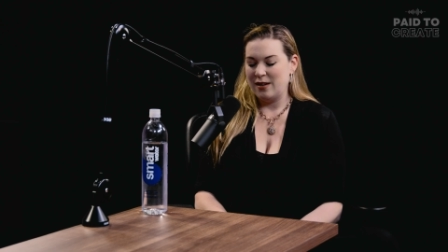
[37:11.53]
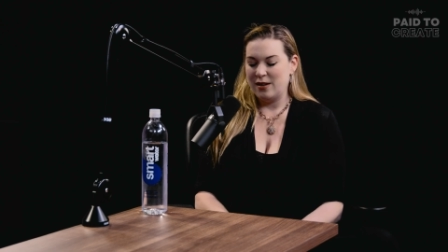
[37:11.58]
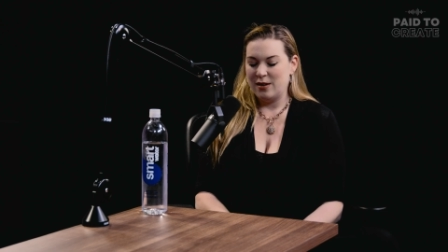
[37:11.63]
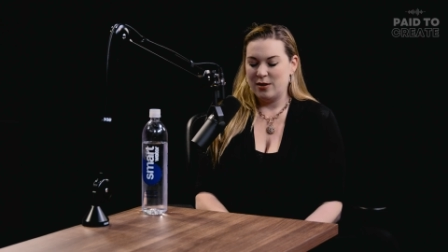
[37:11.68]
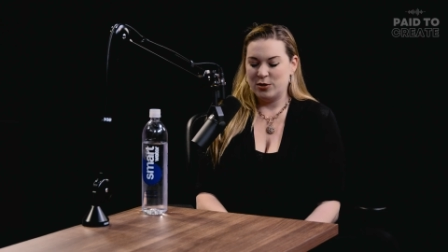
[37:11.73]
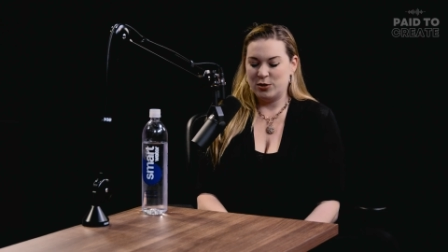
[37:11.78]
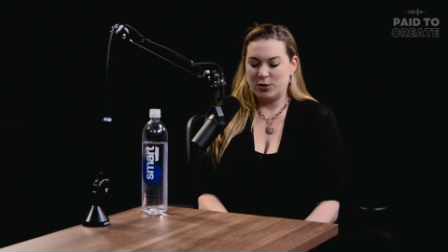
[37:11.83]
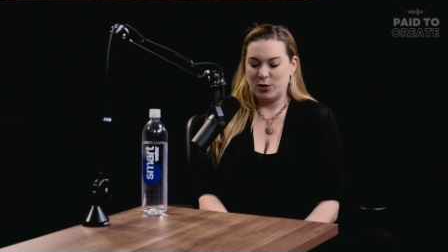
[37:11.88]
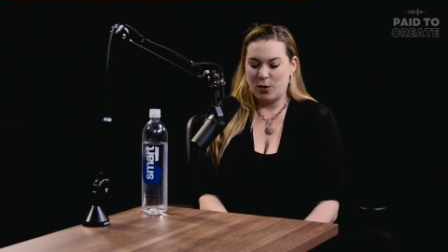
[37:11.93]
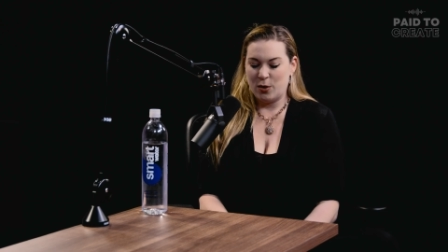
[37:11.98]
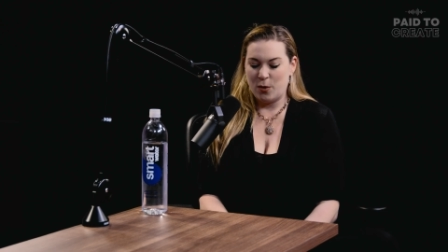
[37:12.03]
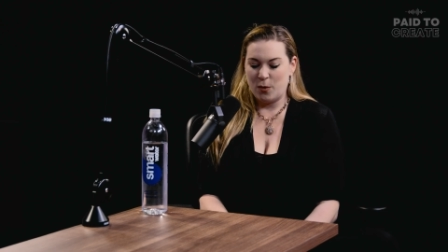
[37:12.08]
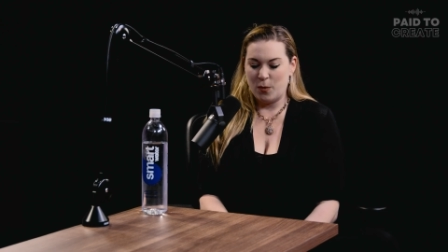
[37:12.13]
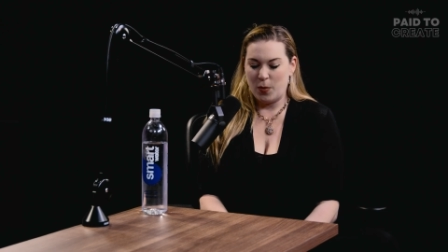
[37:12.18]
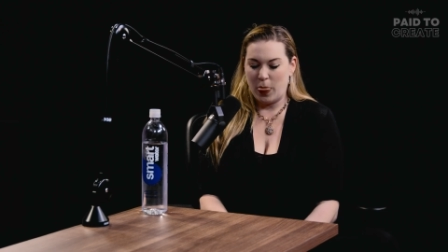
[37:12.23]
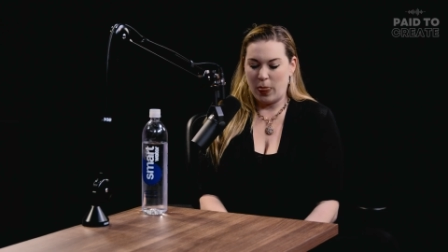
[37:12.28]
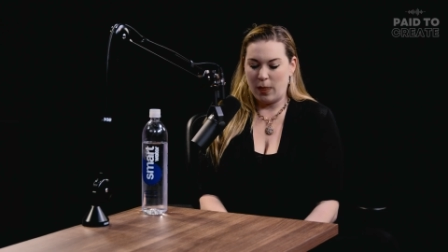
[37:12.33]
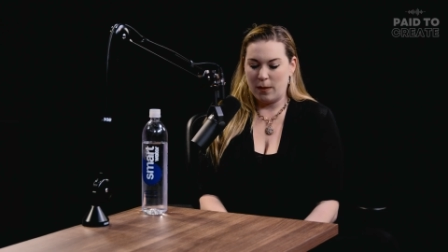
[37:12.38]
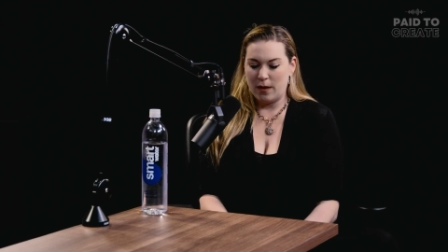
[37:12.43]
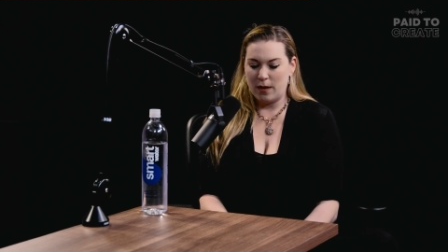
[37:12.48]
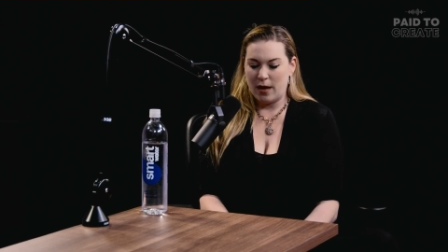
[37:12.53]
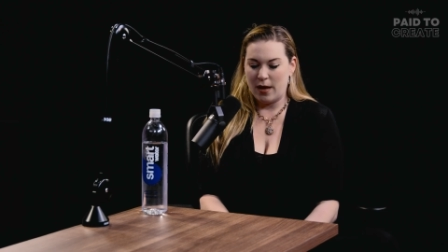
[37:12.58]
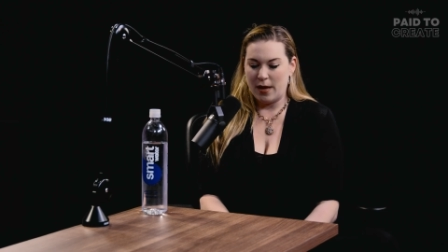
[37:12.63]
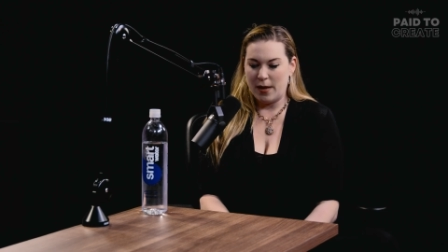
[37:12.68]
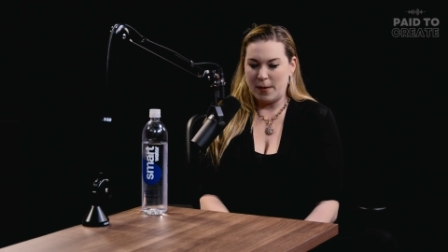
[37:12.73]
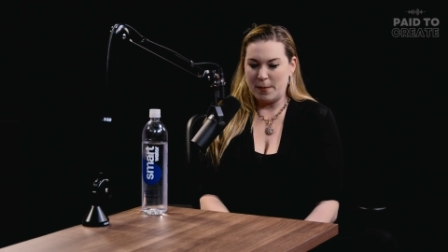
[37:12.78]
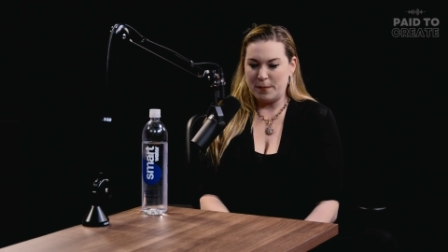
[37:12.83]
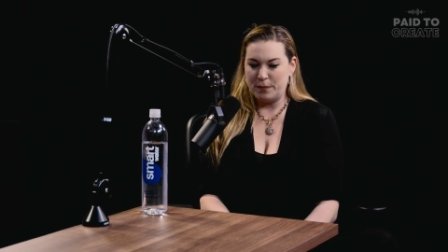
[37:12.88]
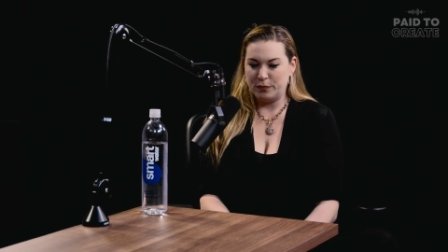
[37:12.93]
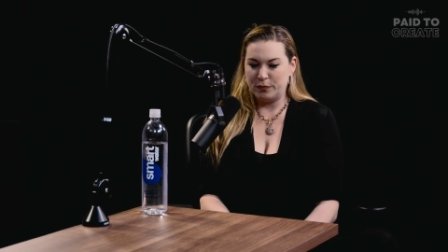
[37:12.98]
So
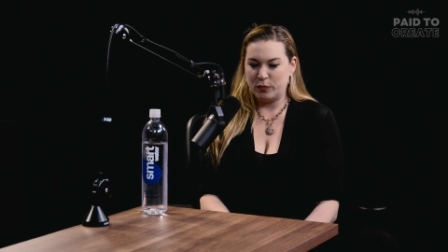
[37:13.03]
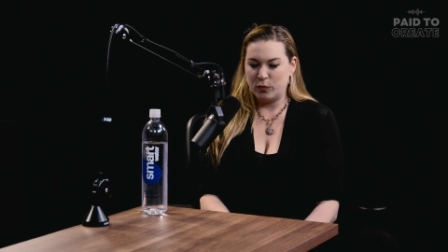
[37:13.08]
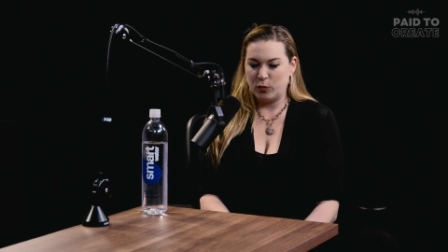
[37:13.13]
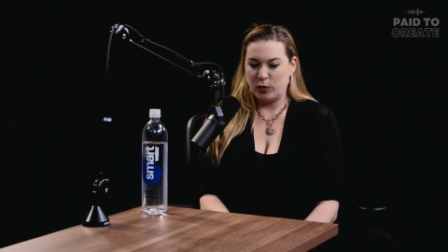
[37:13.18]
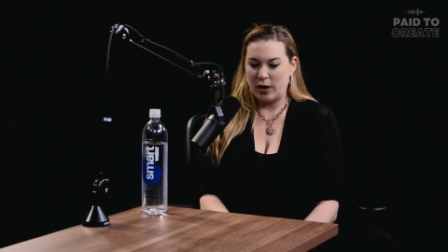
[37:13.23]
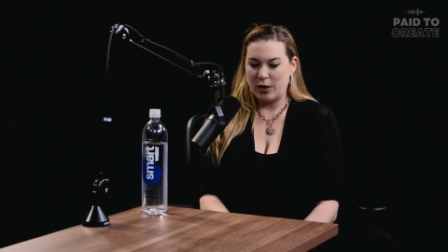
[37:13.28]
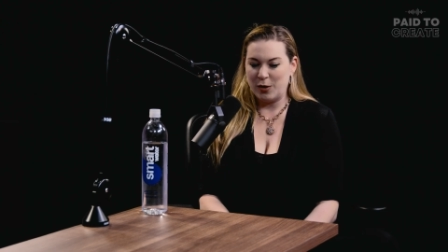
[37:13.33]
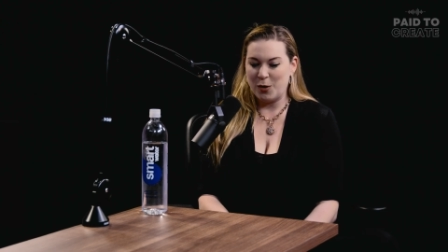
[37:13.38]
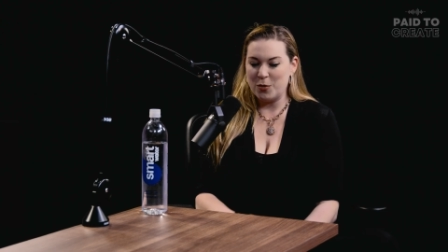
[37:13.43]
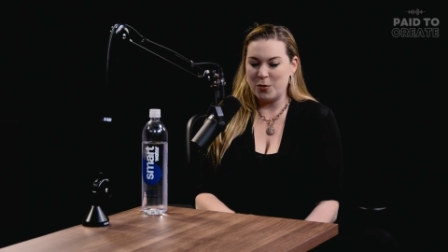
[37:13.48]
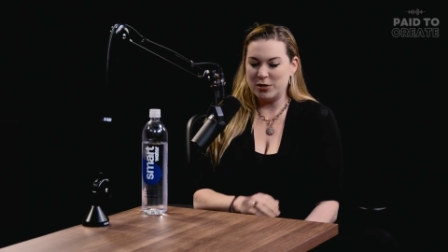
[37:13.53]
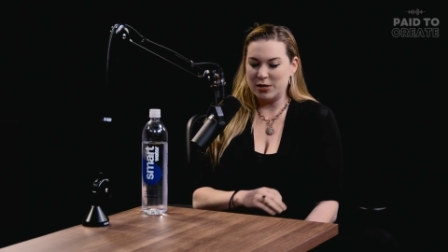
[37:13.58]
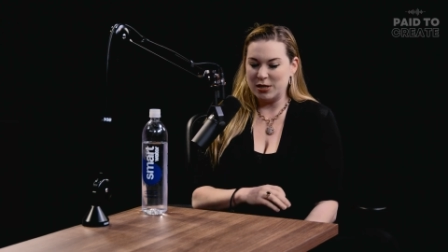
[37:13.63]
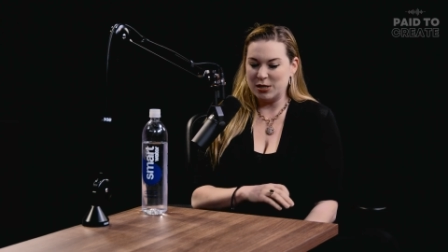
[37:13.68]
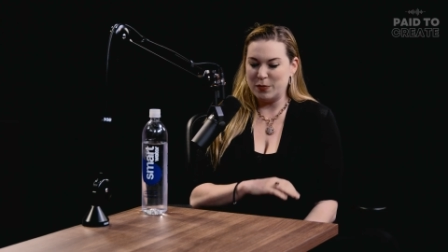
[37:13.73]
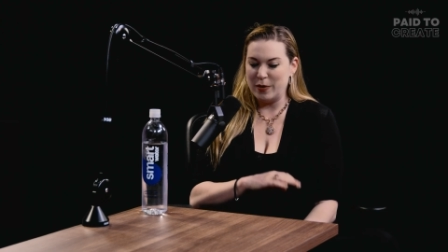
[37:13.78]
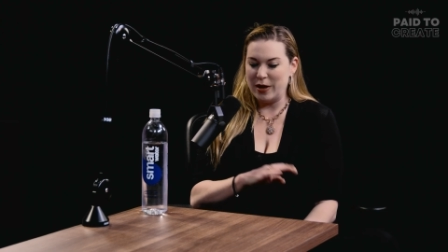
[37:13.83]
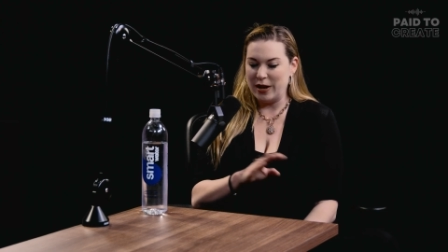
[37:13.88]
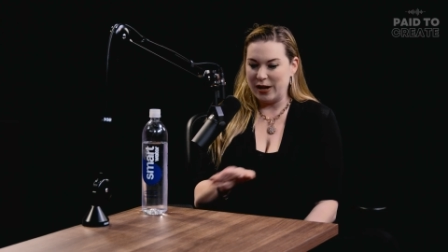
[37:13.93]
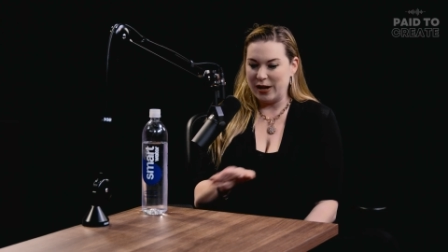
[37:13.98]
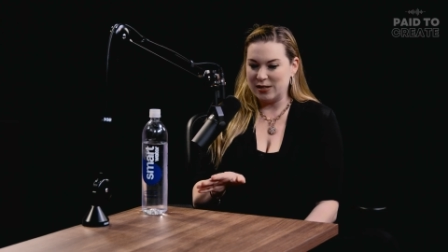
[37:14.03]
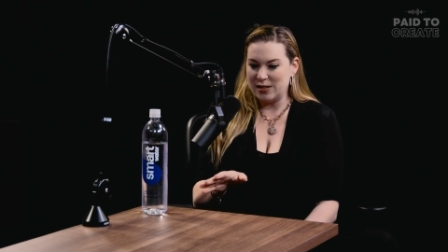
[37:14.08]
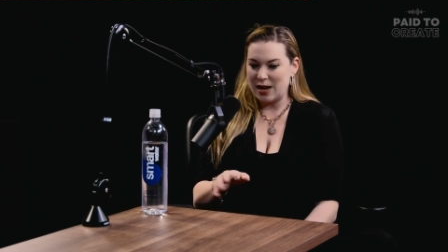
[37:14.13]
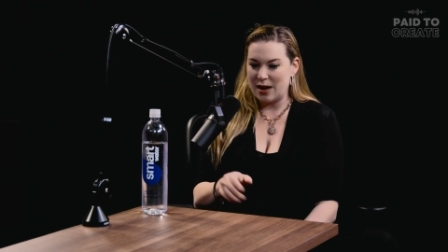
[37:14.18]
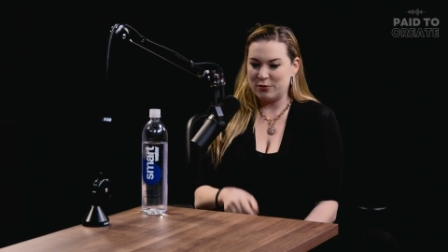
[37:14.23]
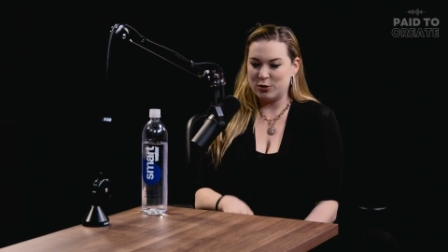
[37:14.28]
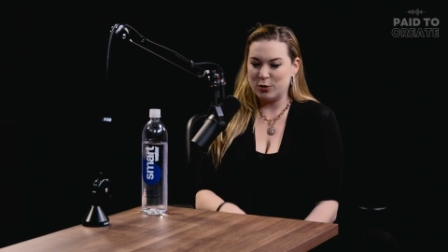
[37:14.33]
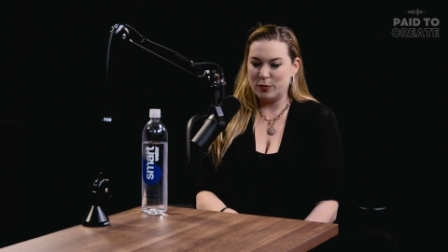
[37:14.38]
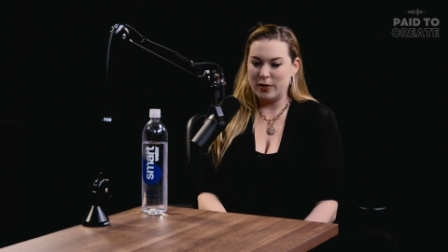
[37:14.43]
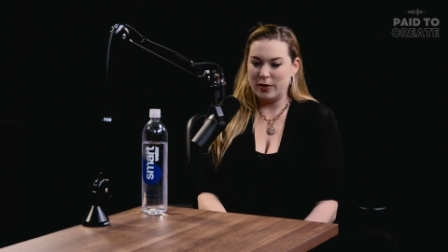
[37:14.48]
um, when I go into these meetings
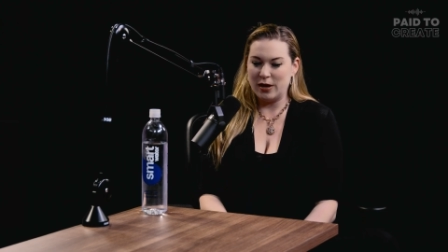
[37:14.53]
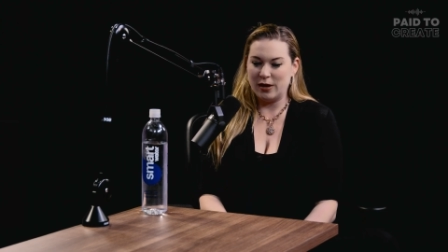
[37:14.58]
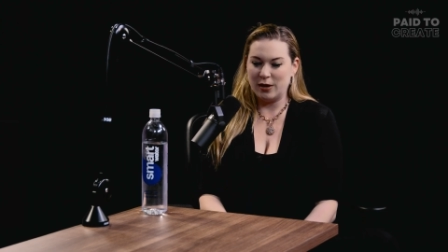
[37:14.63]
after being,